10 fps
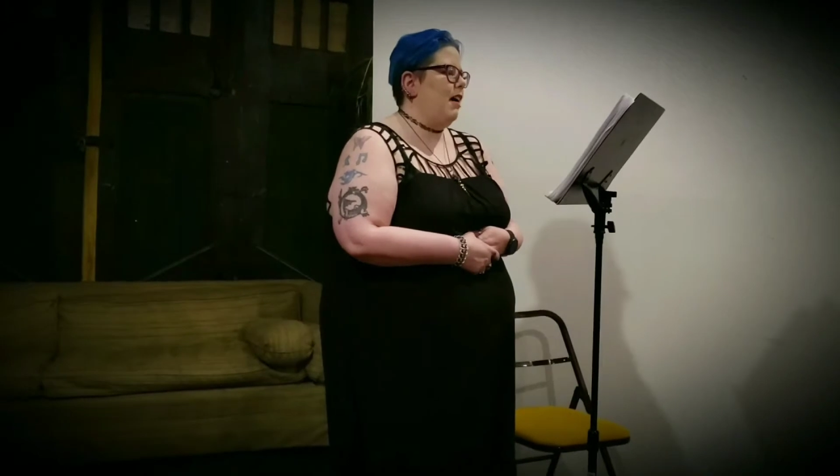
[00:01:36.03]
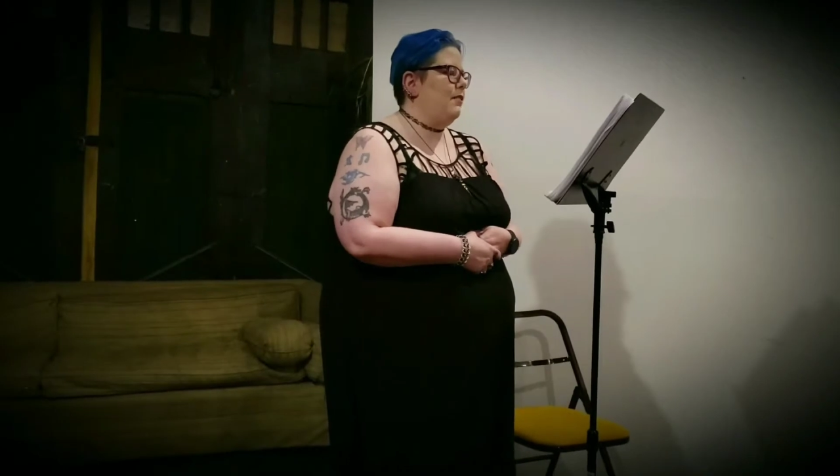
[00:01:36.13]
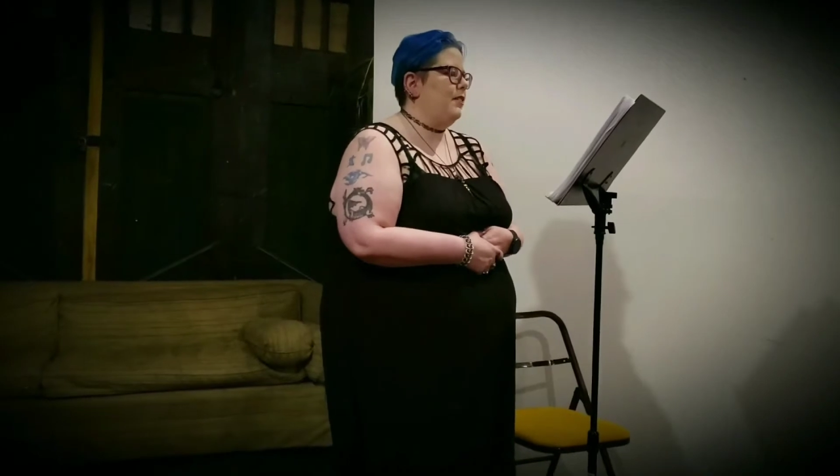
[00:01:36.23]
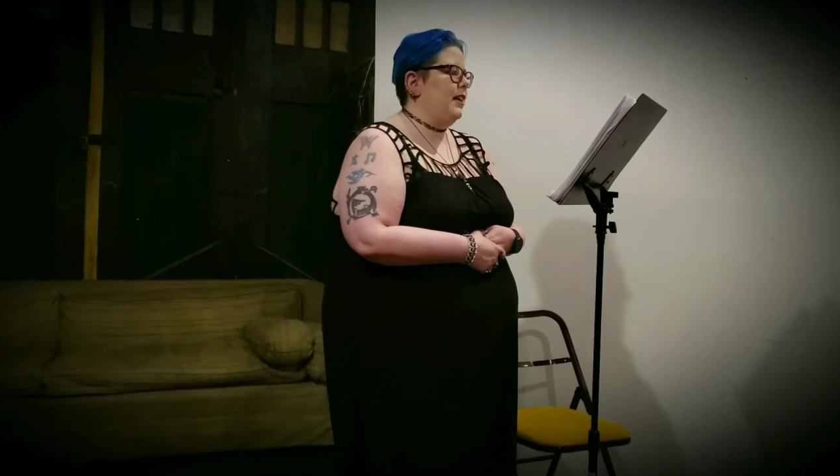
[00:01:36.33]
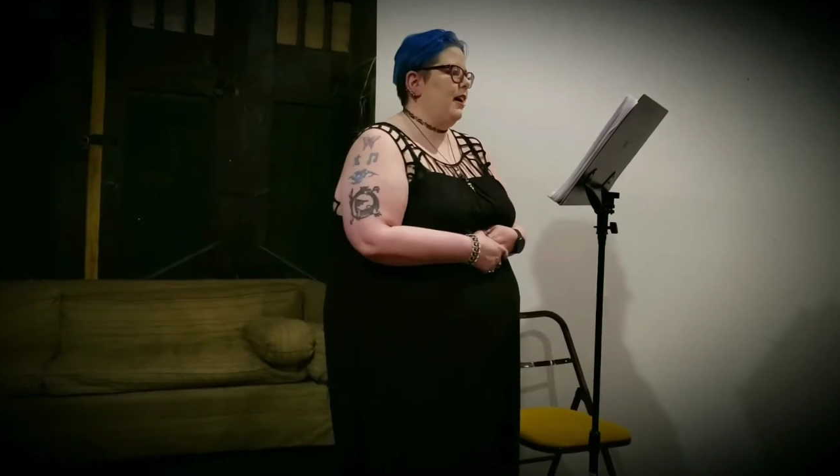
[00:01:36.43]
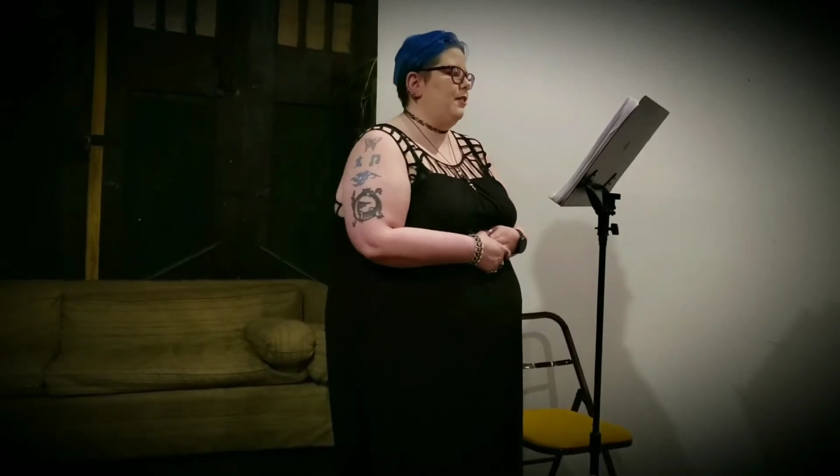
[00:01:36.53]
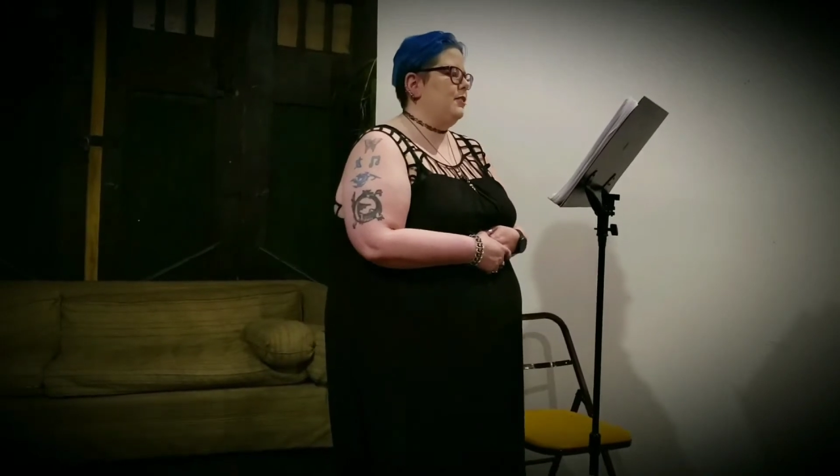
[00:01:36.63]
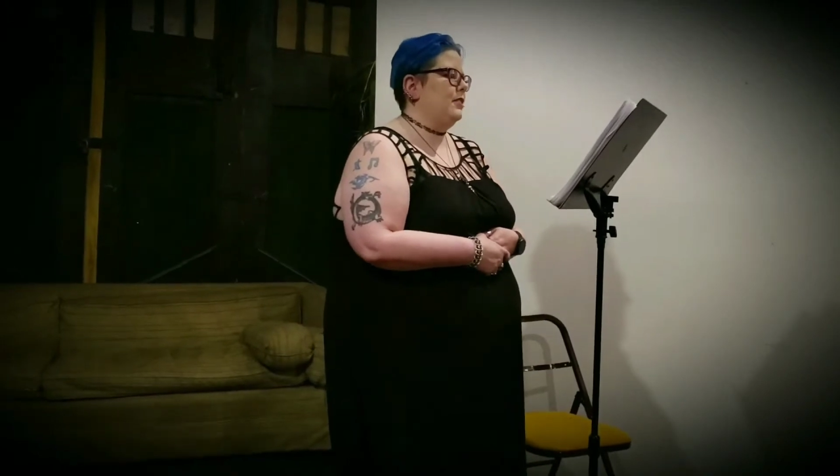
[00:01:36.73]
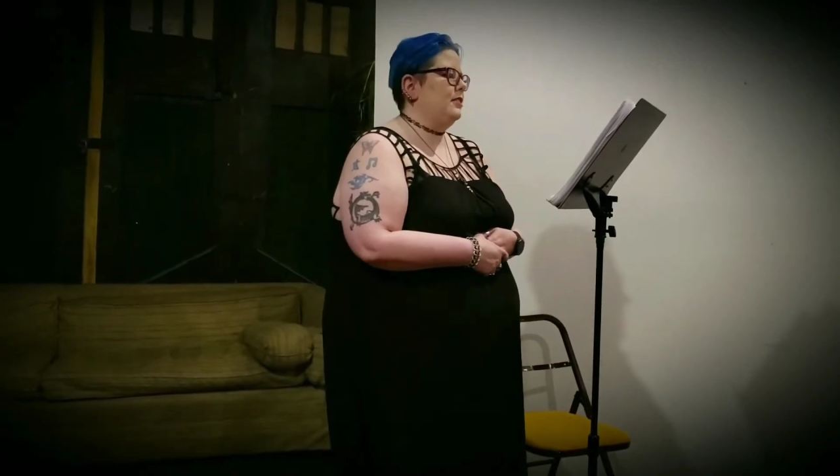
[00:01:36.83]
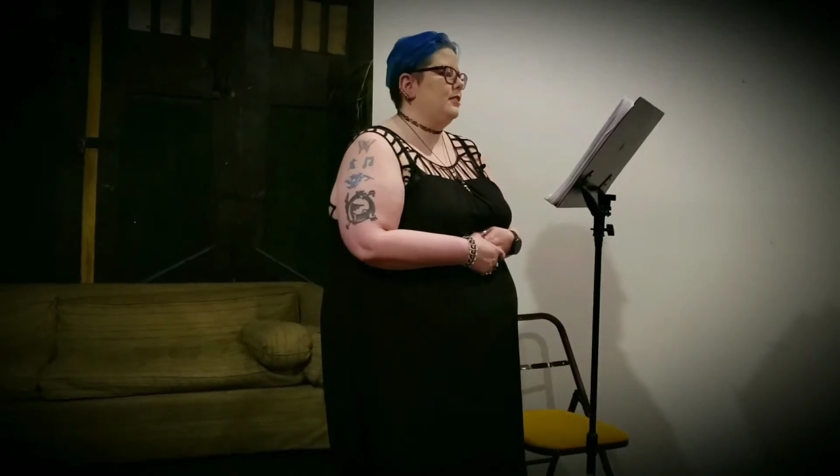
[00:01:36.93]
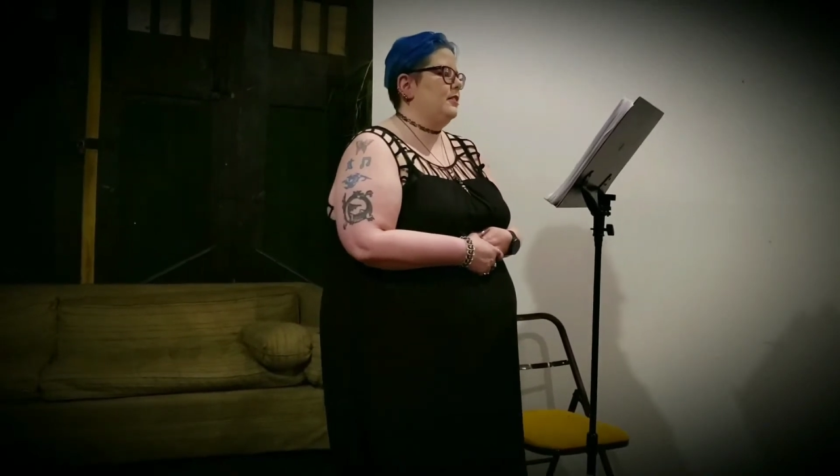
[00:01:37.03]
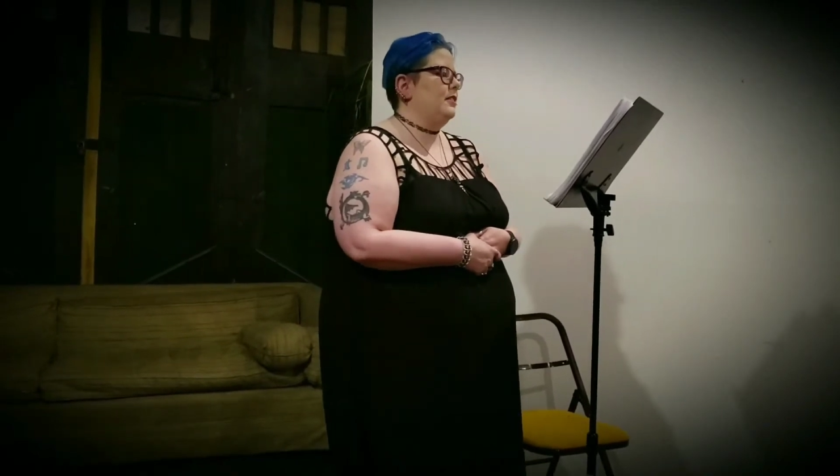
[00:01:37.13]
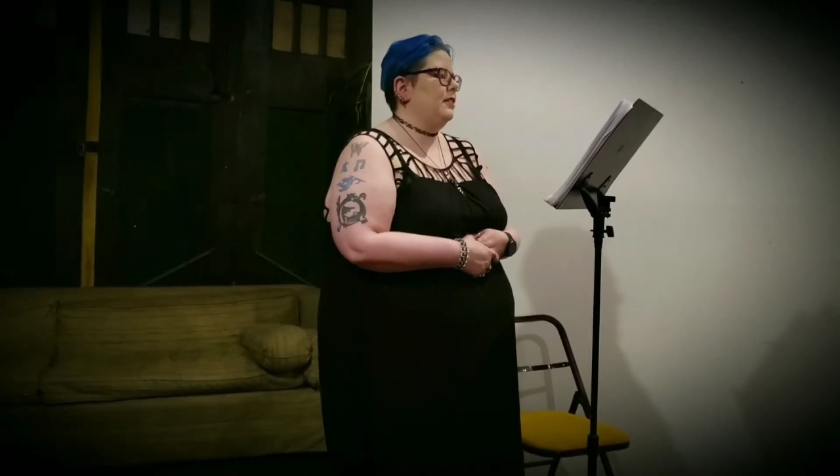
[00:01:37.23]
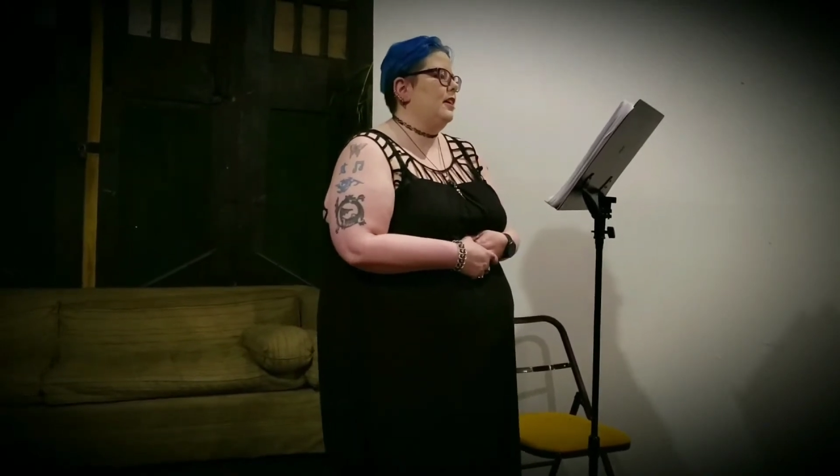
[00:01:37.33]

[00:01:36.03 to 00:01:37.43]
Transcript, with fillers: Coffee Houses,